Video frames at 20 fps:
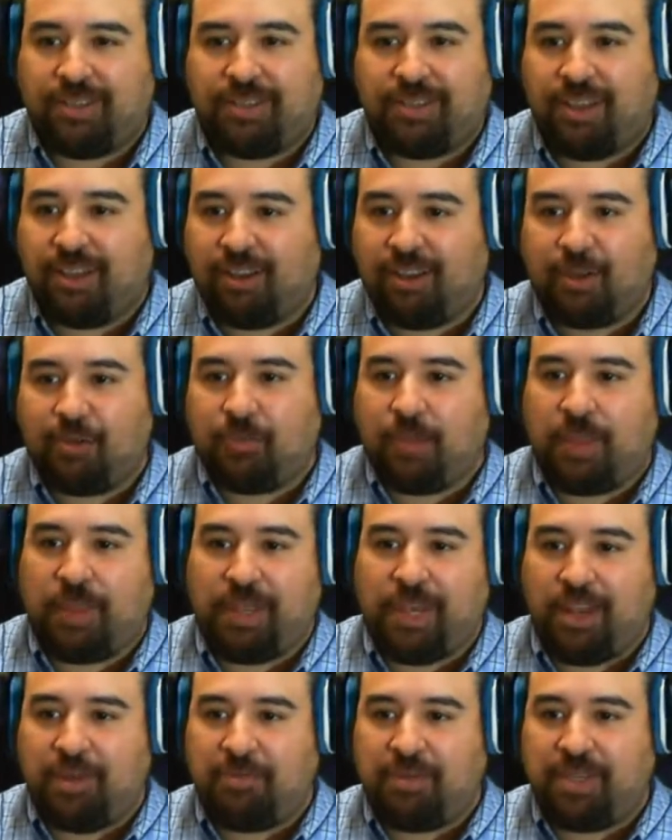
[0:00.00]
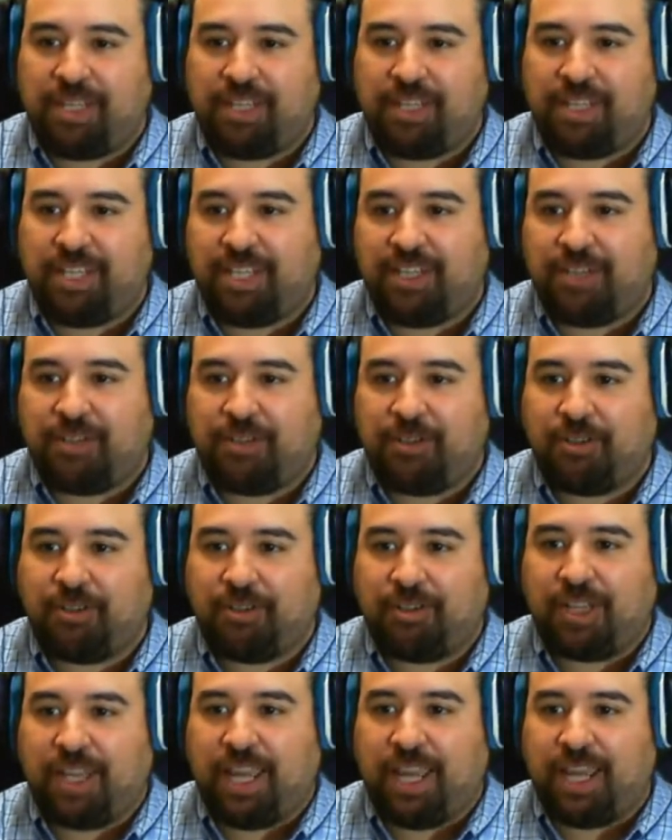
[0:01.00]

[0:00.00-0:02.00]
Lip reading: stuck him with an empty needle